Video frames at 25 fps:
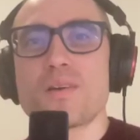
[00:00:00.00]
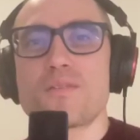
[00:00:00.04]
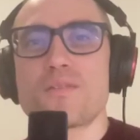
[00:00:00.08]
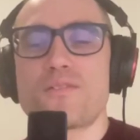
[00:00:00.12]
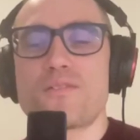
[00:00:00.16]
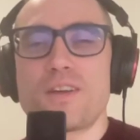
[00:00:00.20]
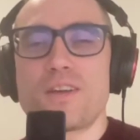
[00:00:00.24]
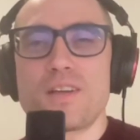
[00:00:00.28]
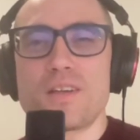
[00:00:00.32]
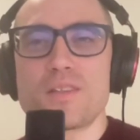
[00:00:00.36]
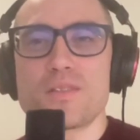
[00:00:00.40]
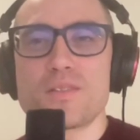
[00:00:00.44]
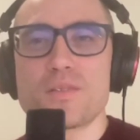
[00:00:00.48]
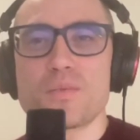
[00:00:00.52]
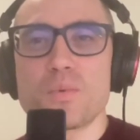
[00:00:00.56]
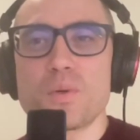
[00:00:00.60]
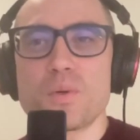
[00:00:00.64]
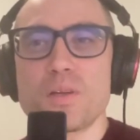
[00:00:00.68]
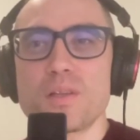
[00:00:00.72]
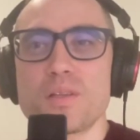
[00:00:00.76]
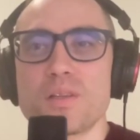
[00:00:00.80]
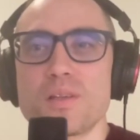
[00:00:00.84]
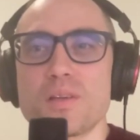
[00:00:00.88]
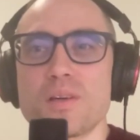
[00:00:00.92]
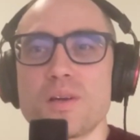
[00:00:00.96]
phase
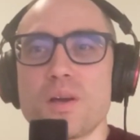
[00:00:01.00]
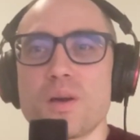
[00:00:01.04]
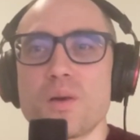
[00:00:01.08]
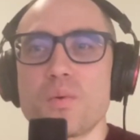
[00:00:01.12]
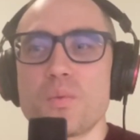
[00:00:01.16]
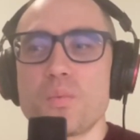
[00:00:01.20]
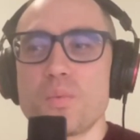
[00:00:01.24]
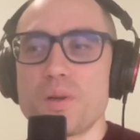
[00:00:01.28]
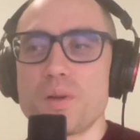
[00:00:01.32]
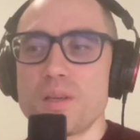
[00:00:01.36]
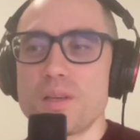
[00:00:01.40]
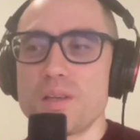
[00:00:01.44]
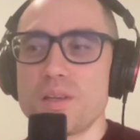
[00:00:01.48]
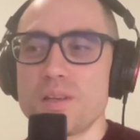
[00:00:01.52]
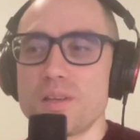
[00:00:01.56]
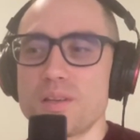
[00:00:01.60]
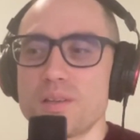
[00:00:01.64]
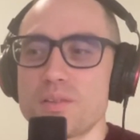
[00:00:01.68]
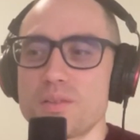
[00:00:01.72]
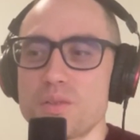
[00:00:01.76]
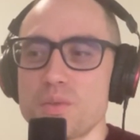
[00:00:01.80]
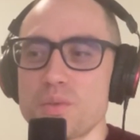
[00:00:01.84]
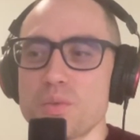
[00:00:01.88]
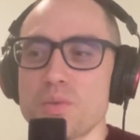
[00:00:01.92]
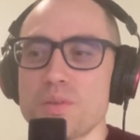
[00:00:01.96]
when we
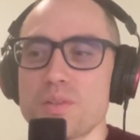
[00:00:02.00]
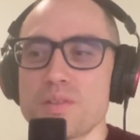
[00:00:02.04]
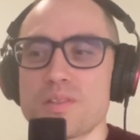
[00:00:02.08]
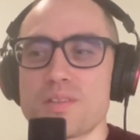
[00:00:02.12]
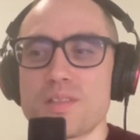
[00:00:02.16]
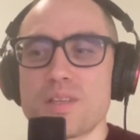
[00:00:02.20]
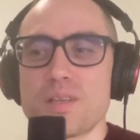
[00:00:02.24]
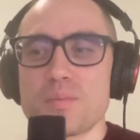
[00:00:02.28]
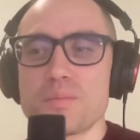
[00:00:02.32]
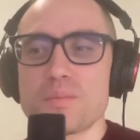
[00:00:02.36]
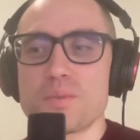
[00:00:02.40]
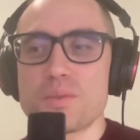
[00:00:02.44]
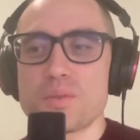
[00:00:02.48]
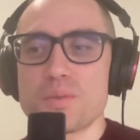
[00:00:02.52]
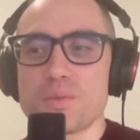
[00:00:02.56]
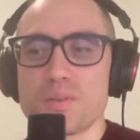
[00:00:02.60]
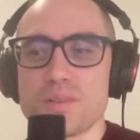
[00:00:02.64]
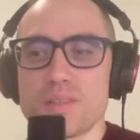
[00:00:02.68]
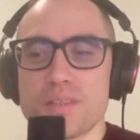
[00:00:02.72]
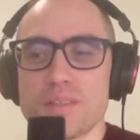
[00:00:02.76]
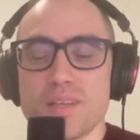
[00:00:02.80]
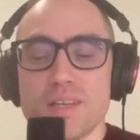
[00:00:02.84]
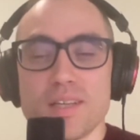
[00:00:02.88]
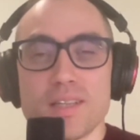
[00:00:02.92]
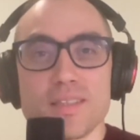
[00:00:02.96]
do the same to
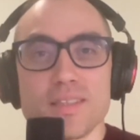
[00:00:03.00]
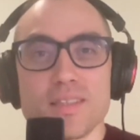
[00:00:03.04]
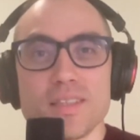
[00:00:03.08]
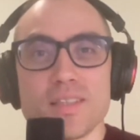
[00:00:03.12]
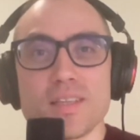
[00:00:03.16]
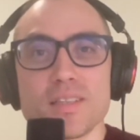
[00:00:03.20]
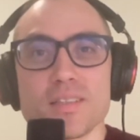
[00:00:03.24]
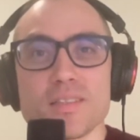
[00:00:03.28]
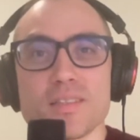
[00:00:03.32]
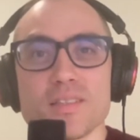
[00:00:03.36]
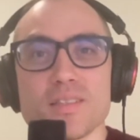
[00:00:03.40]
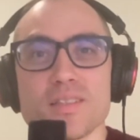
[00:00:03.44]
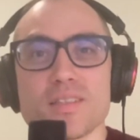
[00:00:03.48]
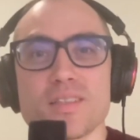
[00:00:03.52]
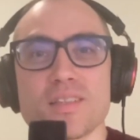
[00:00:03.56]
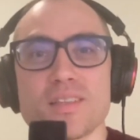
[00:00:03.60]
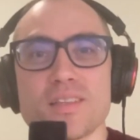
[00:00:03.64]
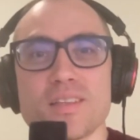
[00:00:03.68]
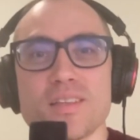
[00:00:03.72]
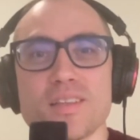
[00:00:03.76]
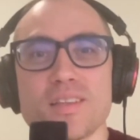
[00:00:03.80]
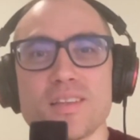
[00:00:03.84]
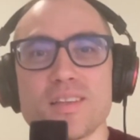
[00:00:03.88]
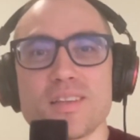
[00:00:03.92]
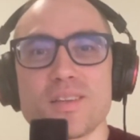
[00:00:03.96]
the ideas.
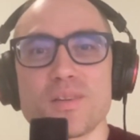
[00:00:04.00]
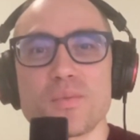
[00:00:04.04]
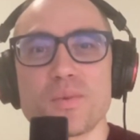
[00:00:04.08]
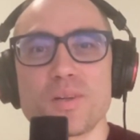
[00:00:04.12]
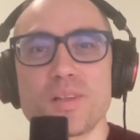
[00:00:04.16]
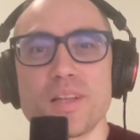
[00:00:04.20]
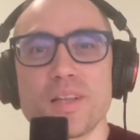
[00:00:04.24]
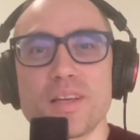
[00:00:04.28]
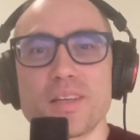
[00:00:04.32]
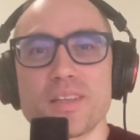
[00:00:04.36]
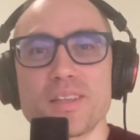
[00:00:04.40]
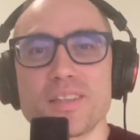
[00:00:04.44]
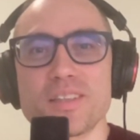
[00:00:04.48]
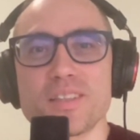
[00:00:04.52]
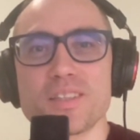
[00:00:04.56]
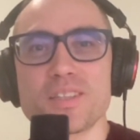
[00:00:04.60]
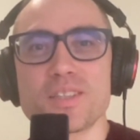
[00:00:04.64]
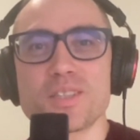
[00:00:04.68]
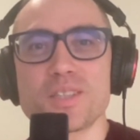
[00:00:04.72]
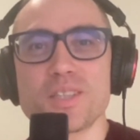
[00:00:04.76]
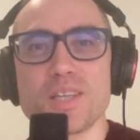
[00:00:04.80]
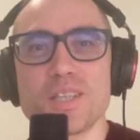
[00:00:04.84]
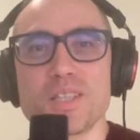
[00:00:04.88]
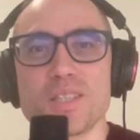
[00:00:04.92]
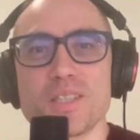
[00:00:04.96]
We like
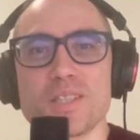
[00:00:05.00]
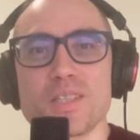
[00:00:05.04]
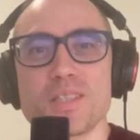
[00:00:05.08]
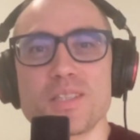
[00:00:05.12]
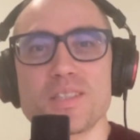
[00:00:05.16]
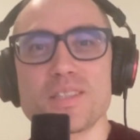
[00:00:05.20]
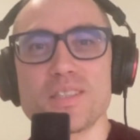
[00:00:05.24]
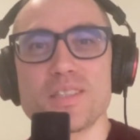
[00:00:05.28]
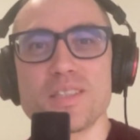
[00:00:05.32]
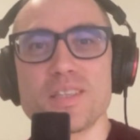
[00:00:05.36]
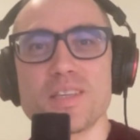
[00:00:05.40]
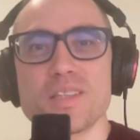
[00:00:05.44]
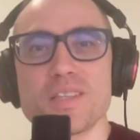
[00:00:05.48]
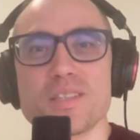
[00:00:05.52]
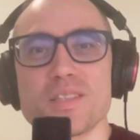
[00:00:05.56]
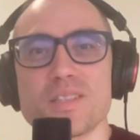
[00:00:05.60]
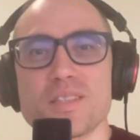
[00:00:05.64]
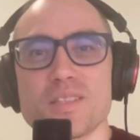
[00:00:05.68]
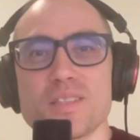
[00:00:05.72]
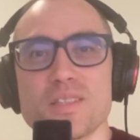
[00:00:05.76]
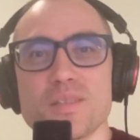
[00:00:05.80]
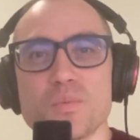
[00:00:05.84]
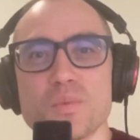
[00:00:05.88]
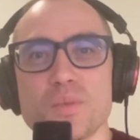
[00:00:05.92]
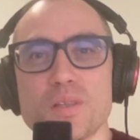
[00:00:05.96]
exchange ideas
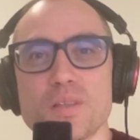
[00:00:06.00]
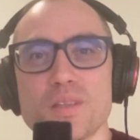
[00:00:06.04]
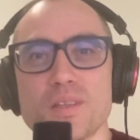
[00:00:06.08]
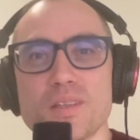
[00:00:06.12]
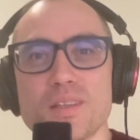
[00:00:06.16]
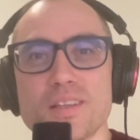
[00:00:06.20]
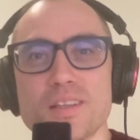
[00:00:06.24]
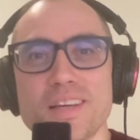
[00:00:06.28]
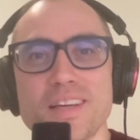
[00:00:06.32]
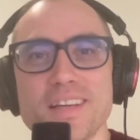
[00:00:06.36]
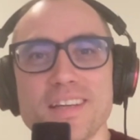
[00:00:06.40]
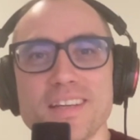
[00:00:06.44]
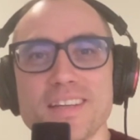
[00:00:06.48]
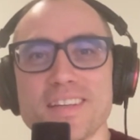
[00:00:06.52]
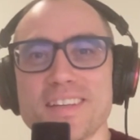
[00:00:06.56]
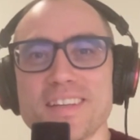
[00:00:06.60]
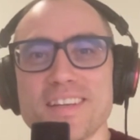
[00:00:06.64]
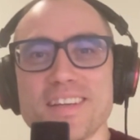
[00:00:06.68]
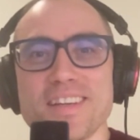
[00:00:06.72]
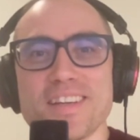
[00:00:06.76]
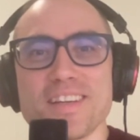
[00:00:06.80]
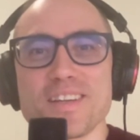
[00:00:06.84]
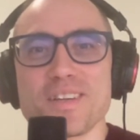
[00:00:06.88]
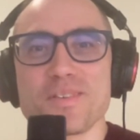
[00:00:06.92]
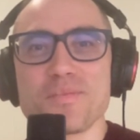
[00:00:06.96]
and we can like
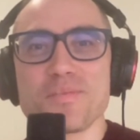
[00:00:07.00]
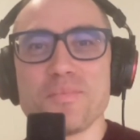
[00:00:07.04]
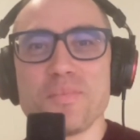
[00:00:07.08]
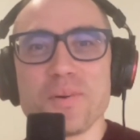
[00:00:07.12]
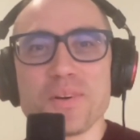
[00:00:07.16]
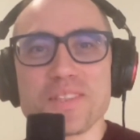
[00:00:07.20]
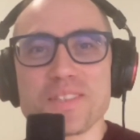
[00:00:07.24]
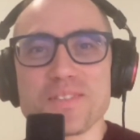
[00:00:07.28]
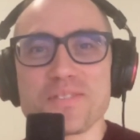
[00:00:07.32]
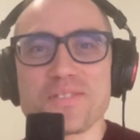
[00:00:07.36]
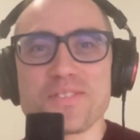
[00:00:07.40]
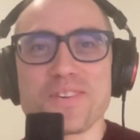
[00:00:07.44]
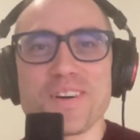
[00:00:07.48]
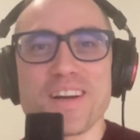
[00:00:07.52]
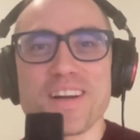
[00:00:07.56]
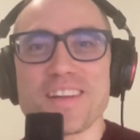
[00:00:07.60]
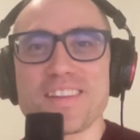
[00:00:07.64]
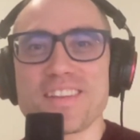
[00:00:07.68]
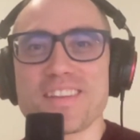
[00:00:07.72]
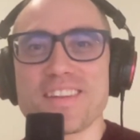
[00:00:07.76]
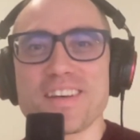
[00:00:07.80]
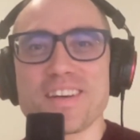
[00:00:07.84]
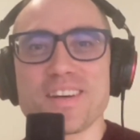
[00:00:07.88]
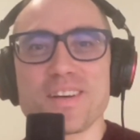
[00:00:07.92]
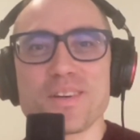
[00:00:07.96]
modify
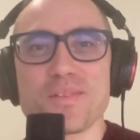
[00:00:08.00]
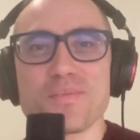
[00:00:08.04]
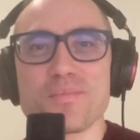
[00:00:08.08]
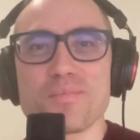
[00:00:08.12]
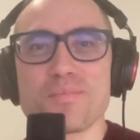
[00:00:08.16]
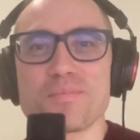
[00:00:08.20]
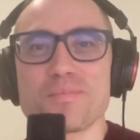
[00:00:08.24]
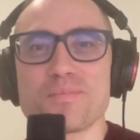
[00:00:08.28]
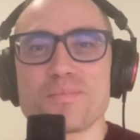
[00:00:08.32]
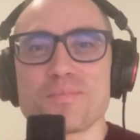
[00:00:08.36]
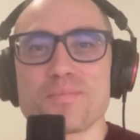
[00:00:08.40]
them,